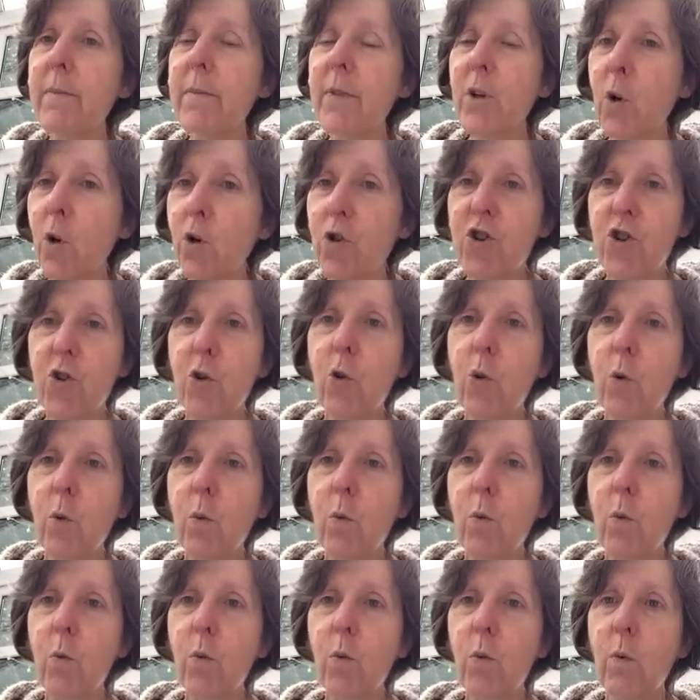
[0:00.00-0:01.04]
not sure
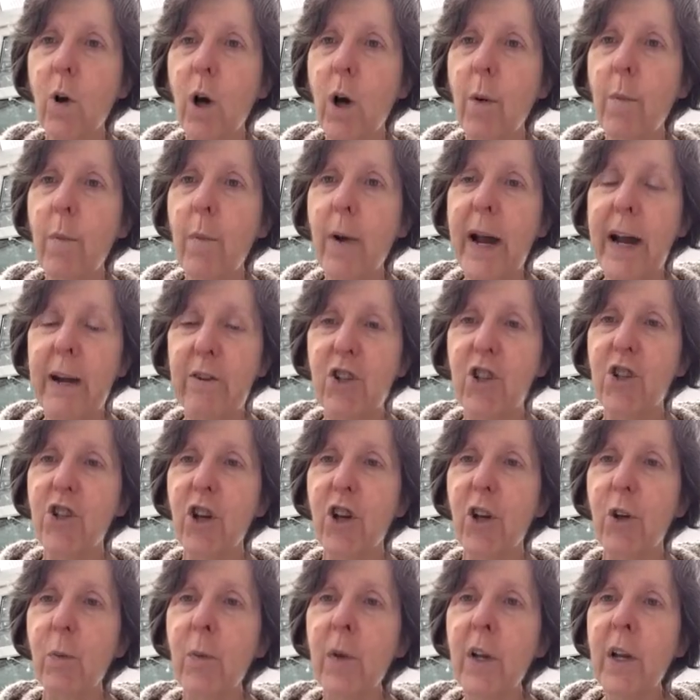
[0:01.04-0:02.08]
how to
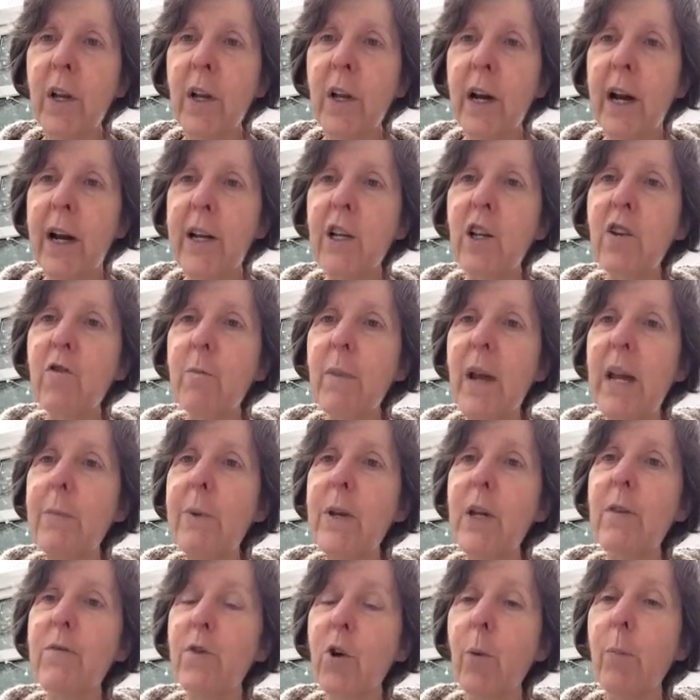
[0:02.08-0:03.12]
do, and
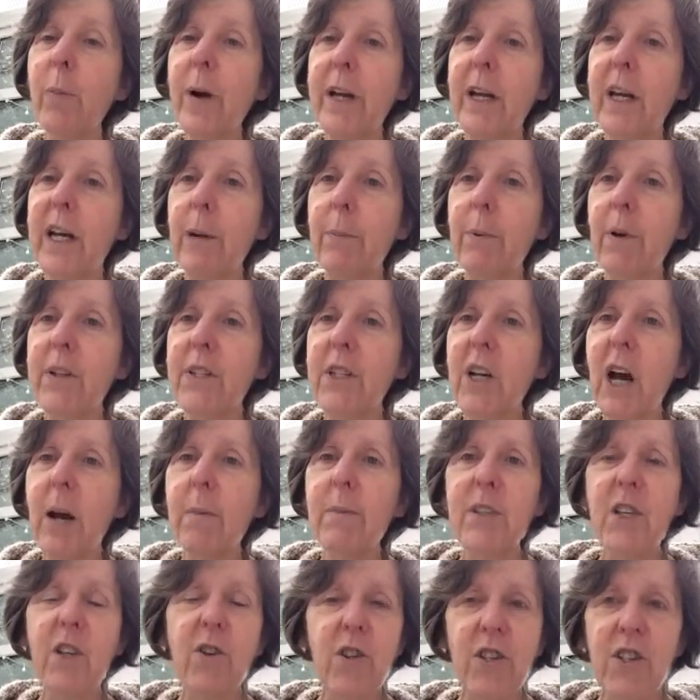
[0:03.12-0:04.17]
you've gone back a couple of
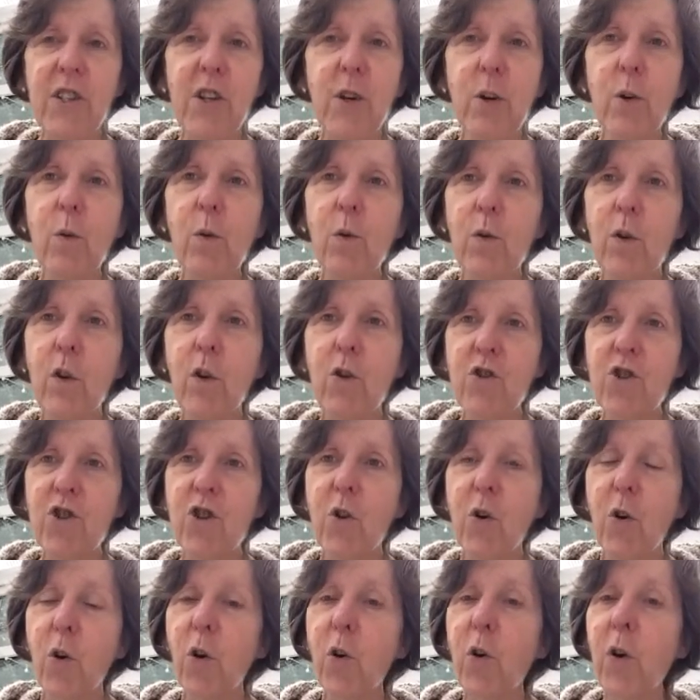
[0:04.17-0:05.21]
times and you're still not
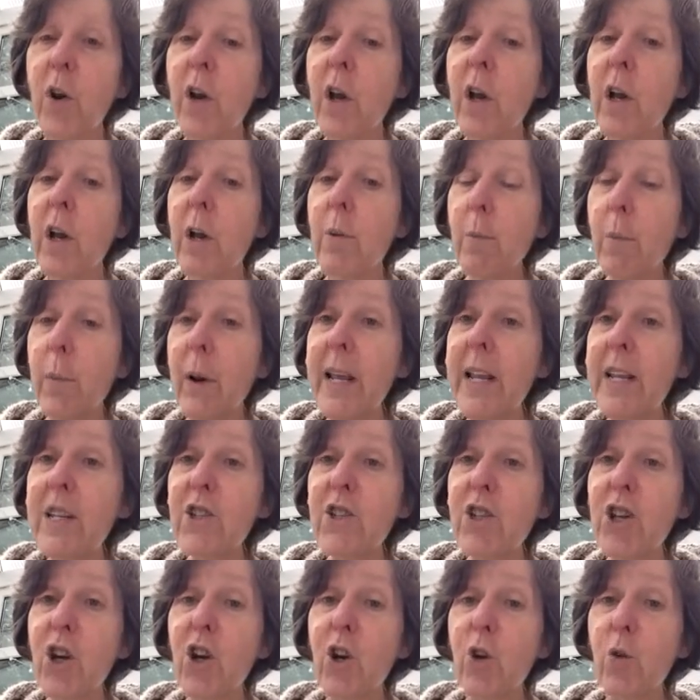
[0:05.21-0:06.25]
sure, please
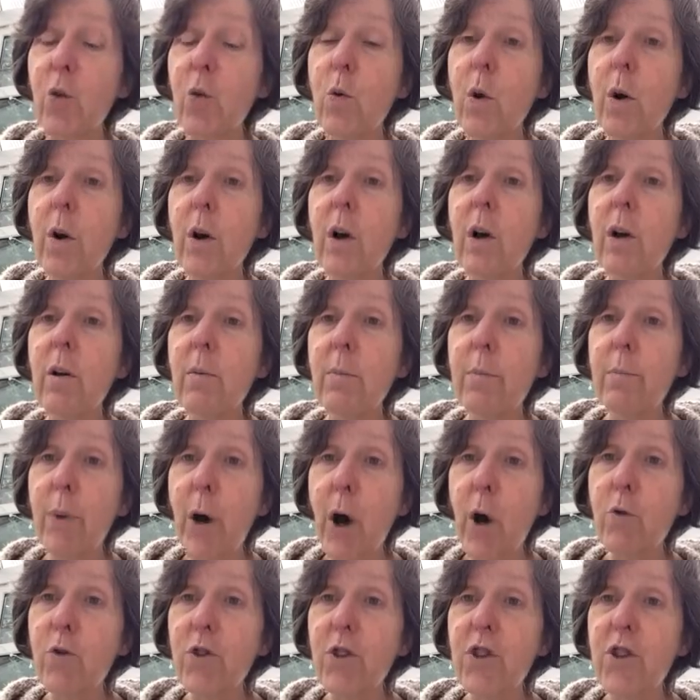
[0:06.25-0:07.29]
do
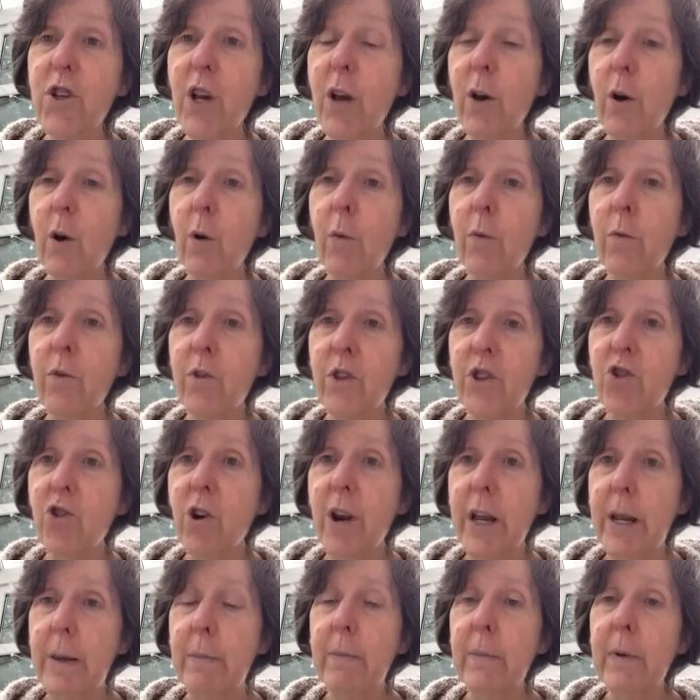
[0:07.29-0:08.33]
post it on the
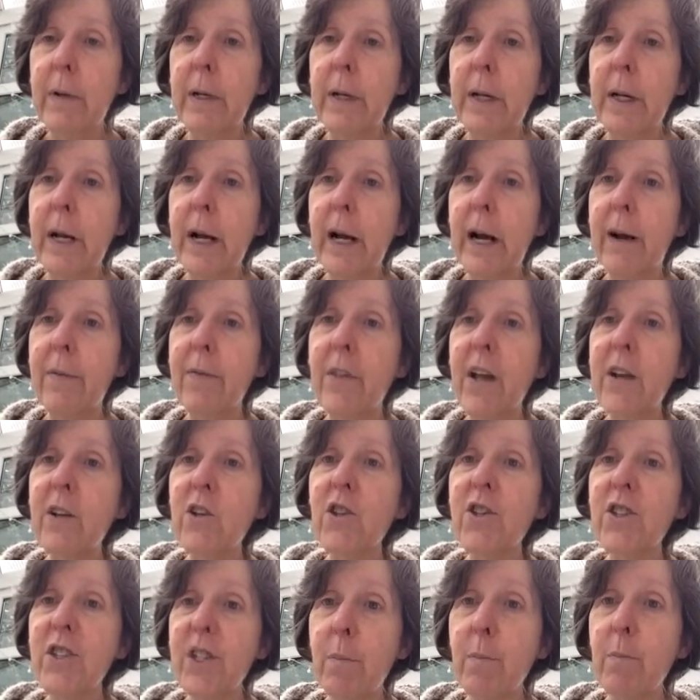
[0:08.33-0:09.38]
stream, and then
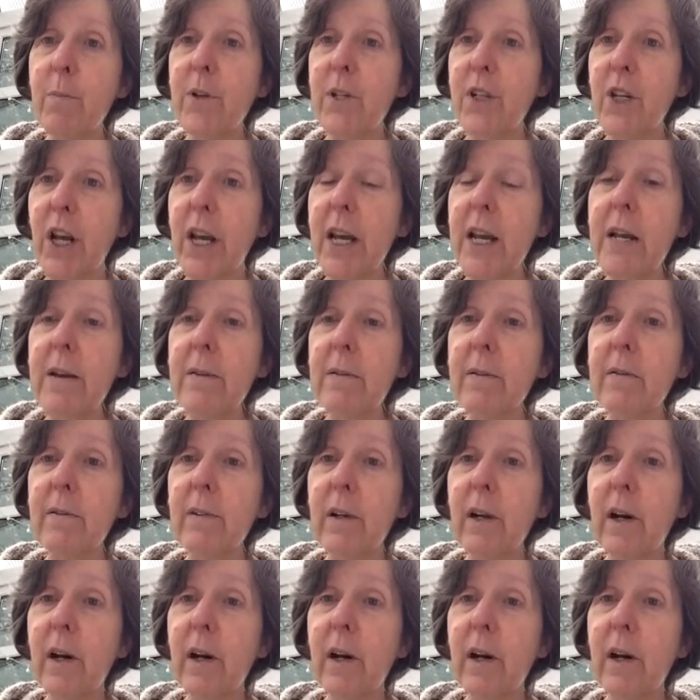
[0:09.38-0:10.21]
somebody